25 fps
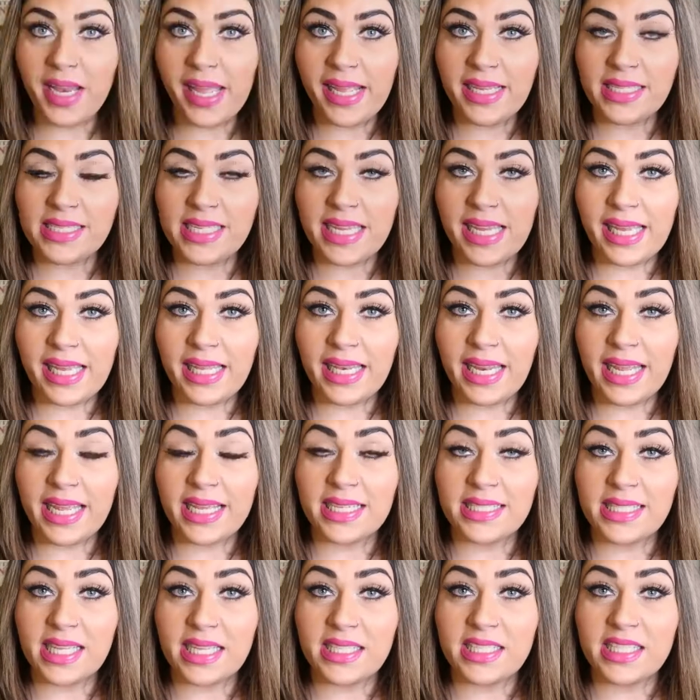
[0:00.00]
19
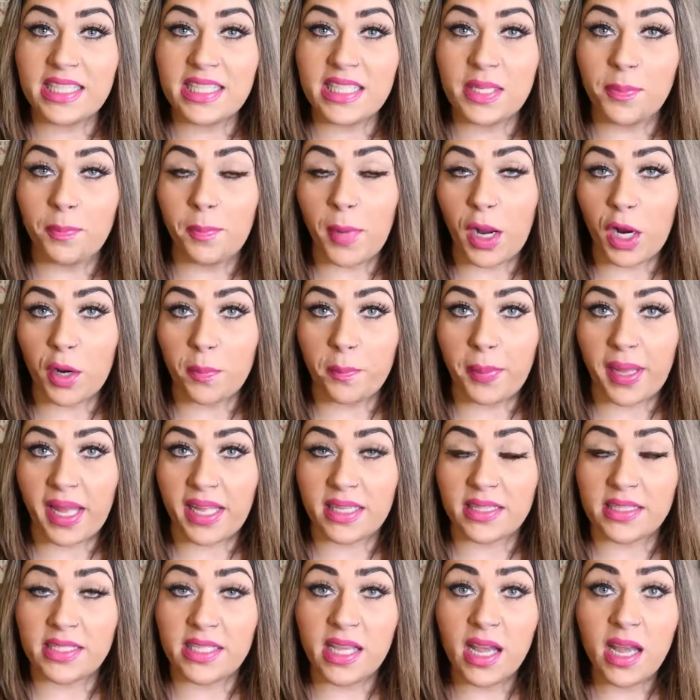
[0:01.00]
is Smart
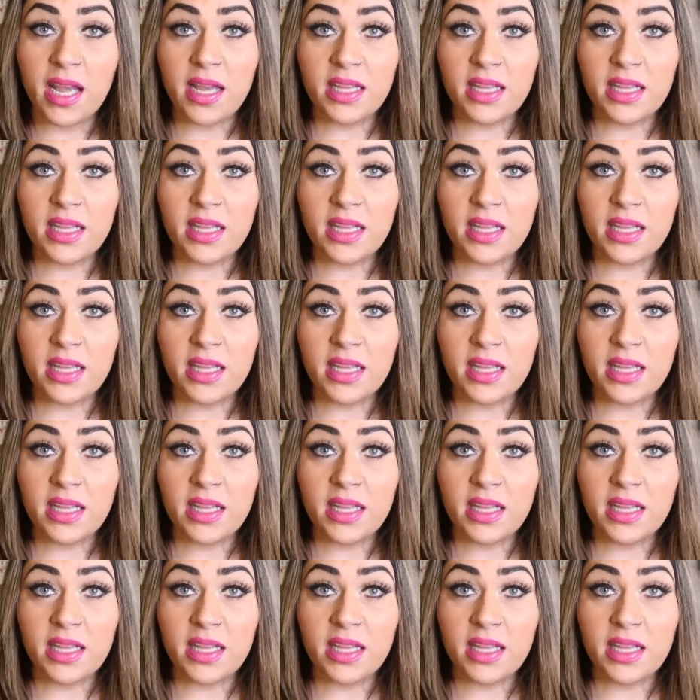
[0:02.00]
Buns.